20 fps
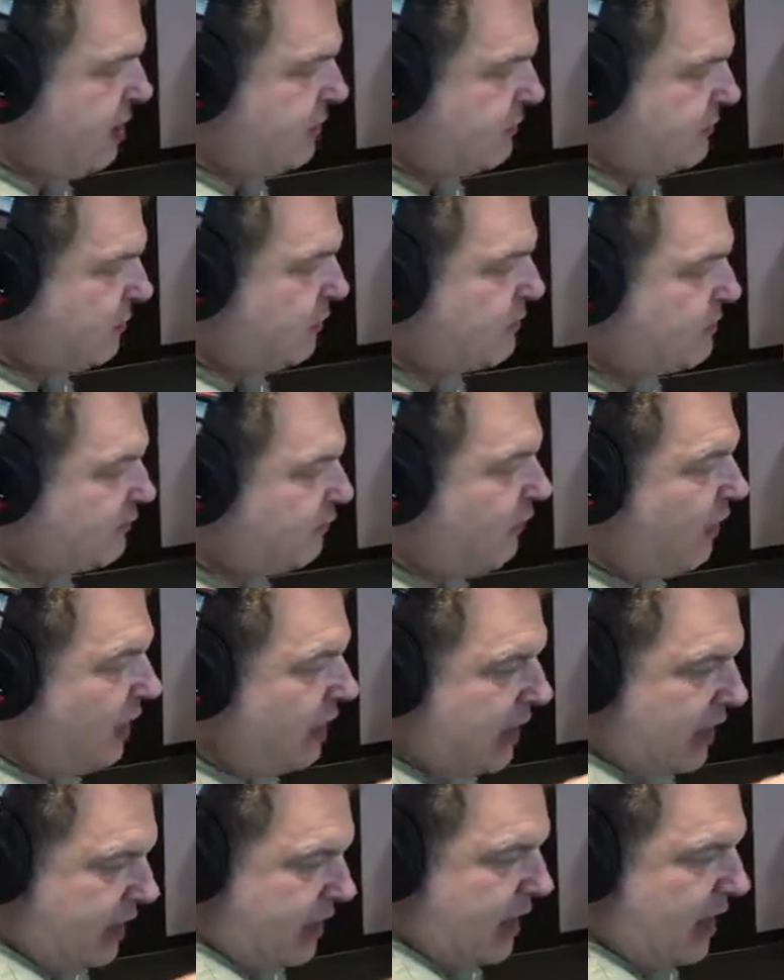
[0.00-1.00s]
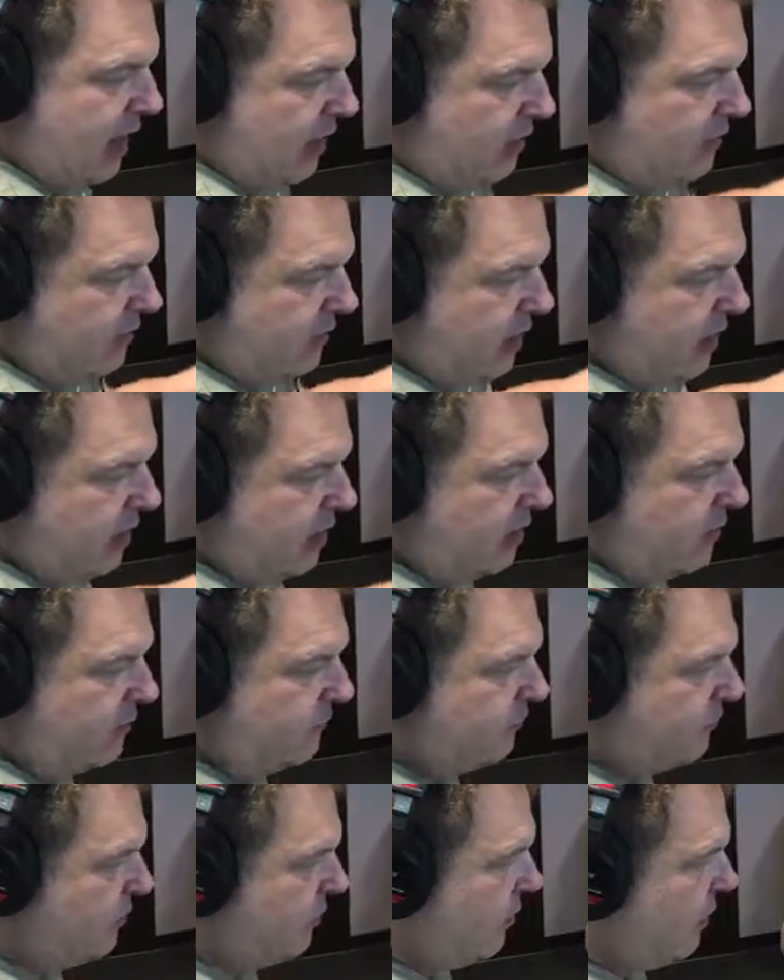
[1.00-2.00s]
so it's funny now.
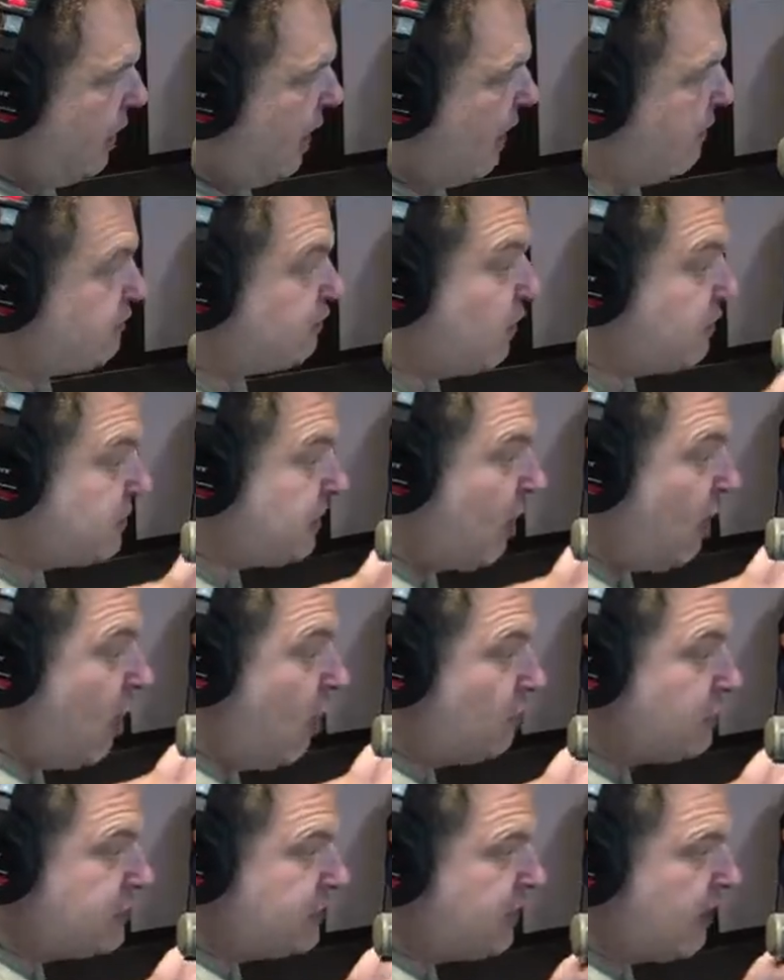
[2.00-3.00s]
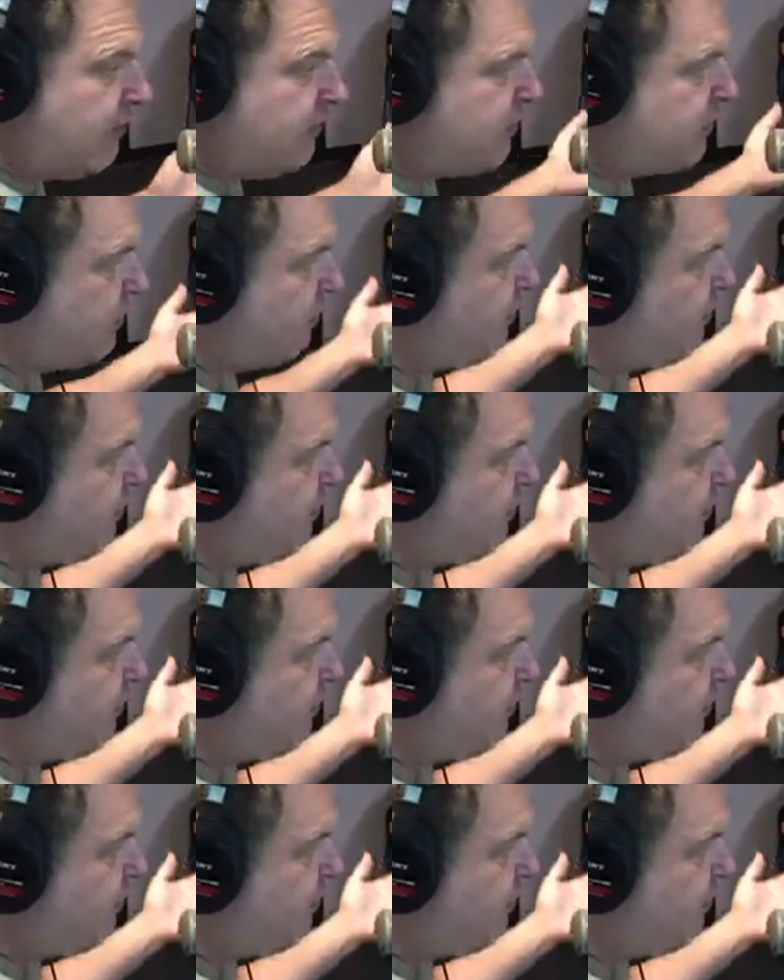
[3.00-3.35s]
I'm supposed to host some